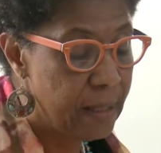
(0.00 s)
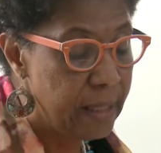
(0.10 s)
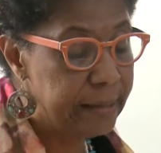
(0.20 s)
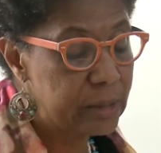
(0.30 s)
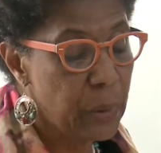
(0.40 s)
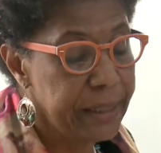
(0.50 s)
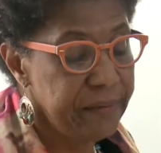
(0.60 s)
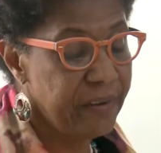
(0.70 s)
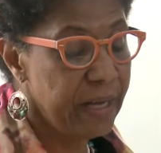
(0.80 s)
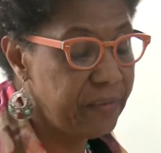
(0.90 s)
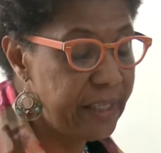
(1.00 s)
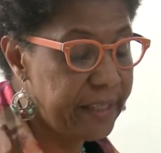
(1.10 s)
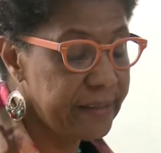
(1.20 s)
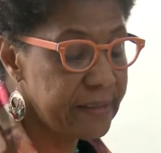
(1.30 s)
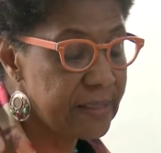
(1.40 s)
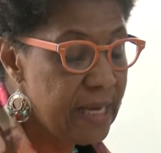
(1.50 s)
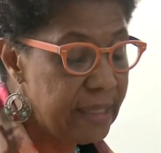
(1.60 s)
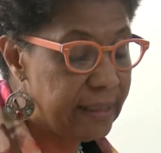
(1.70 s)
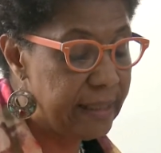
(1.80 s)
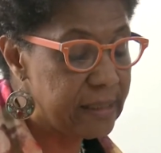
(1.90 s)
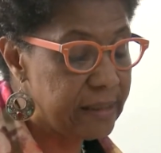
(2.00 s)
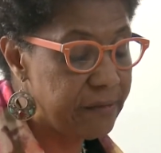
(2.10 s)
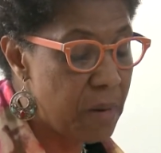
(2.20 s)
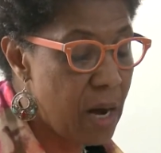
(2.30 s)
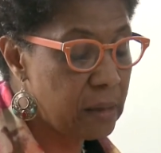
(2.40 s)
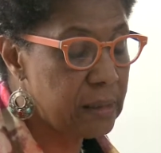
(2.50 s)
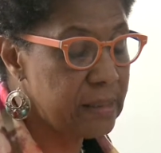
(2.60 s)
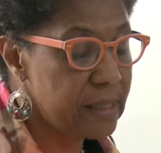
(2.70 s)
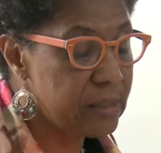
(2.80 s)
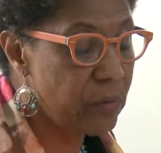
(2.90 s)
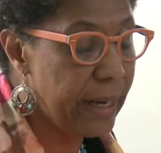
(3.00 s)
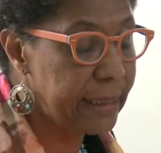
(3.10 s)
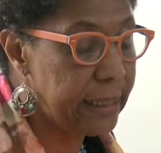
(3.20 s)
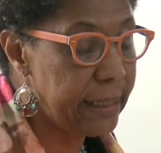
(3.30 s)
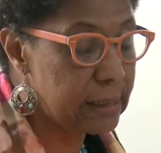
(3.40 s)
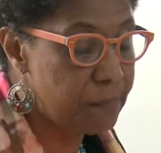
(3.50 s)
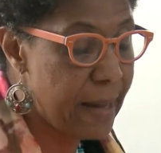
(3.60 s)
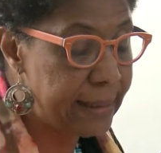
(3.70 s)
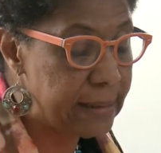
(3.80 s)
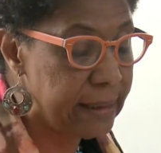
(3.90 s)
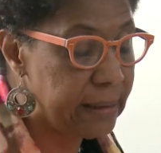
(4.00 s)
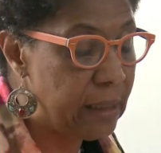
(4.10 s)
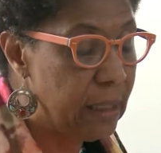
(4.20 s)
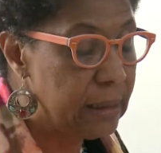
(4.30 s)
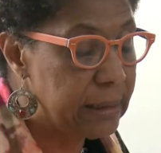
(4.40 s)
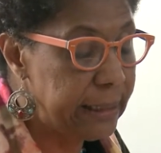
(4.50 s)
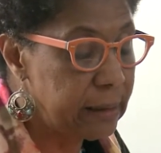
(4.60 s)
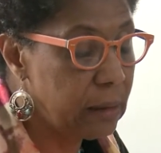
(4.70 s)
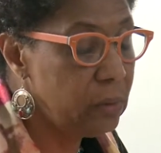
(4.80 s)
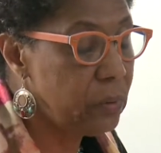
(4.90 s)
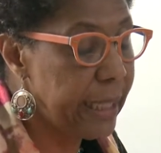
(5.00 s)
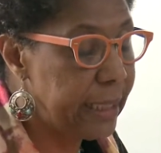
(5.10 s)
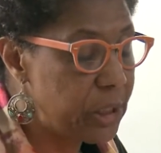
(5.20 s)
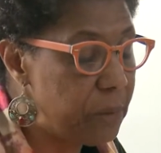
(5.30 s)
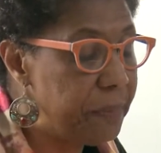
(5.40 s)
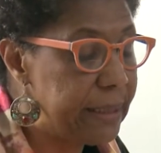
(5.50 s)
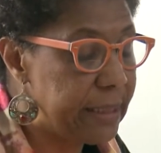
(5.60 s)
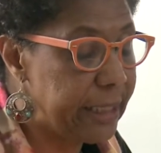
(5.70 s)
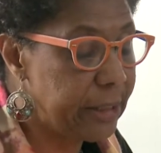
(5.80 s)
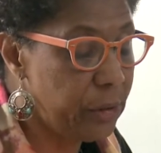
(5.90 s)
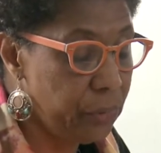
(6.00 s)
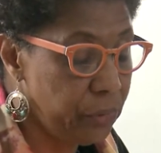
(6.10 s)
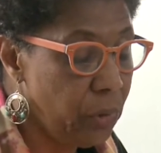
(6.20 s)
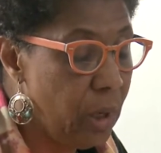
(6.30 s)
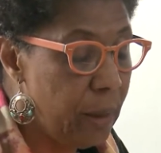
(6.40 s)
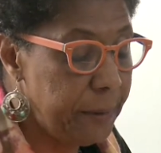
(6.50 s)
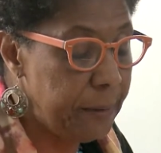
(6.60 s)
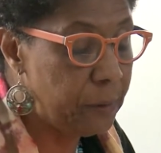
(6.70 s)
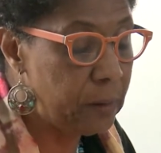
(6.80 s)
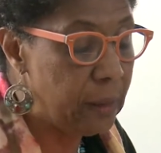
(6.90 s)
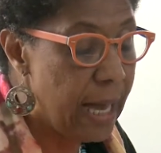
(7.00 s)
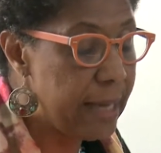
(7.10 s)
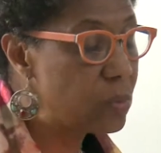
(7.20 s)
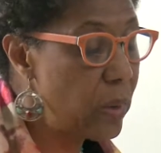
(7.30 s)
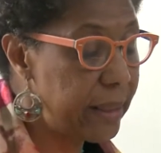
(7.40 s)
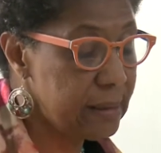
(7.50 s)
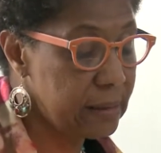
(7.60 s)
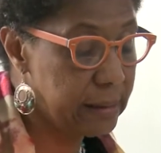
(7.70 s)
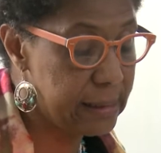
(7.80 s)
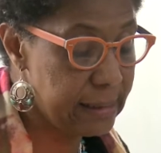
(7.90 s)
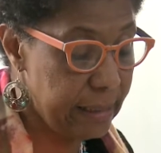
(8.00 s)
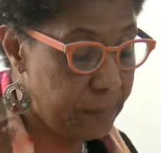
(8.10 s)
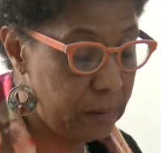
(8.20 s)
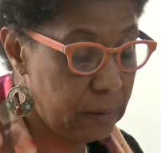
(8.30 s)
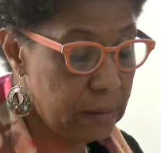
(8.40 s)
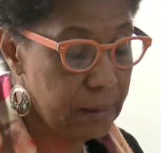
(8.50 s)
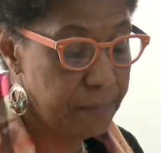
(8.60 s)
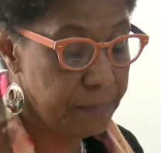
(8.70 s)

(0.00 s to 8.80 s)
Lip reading: In the 25 years, the list of markers has rightly expanded to include LGBTQ people as well as the disabled.